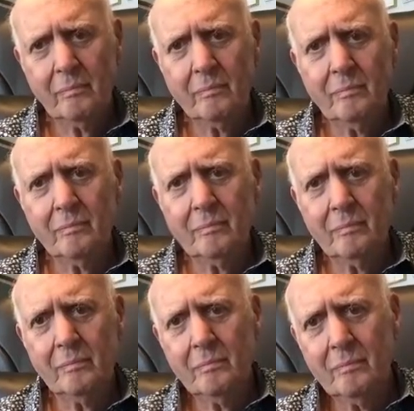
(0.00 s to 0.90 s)

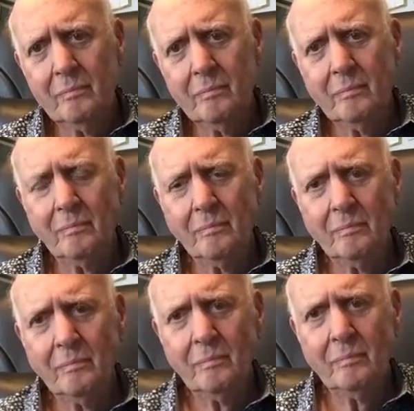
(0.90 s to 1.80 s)

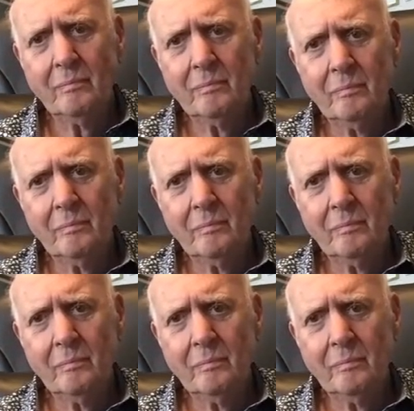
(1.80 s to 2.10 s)
(silent)